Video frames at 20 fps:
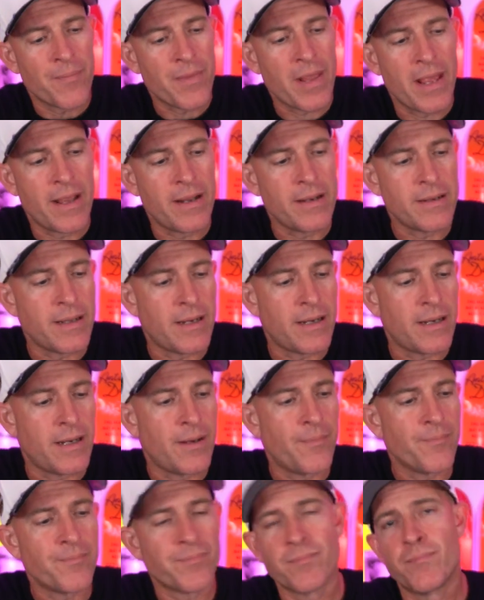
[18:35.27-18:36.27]
and
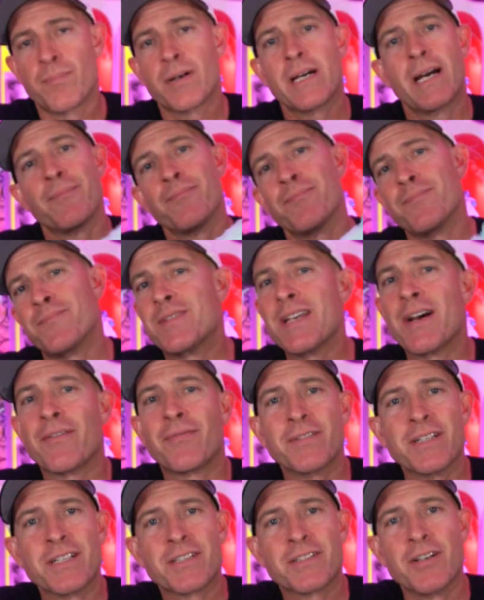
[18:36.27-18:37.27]
but
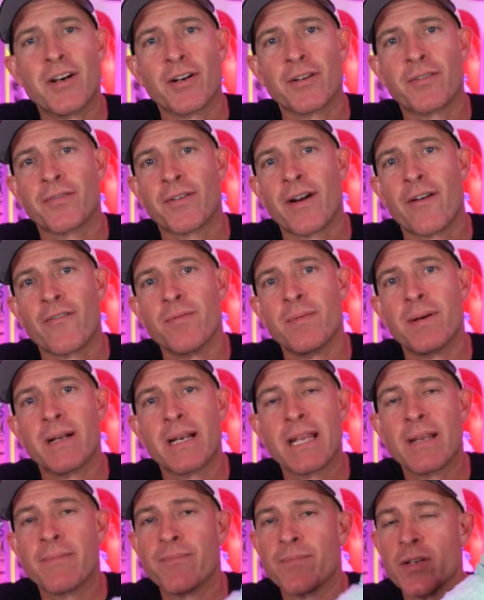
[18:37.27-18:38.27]
definitely stoked for
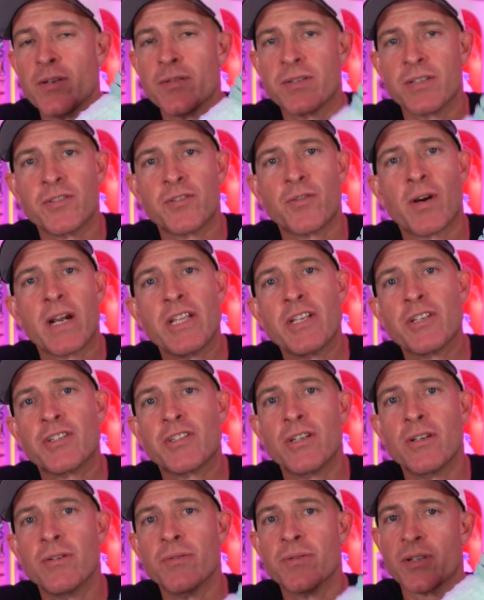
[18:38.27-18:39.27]
everybody who's enjoying this
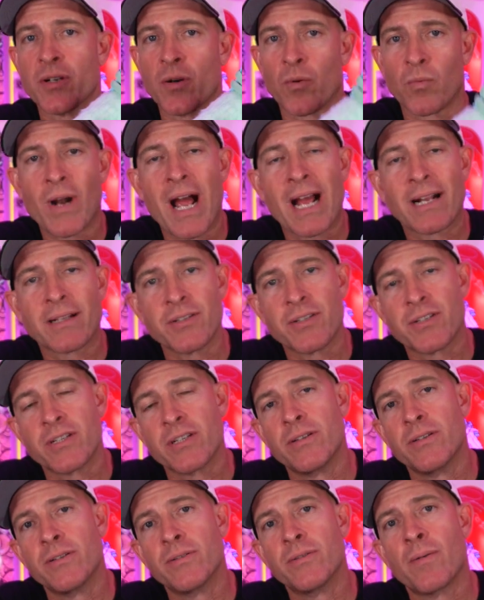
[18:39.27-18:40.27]
shoe, who's gonna rock this
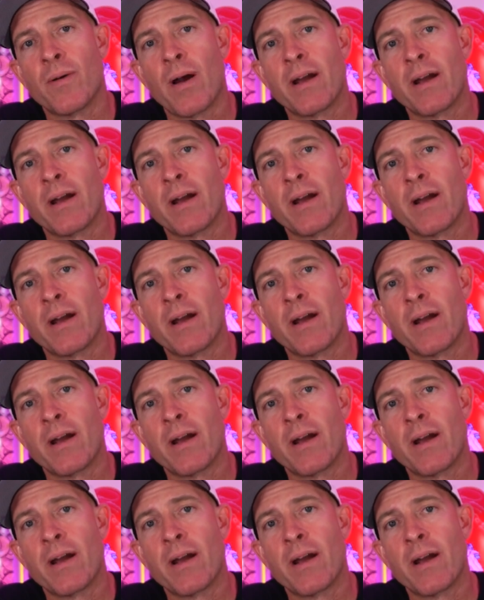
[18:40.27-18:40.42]
shoe.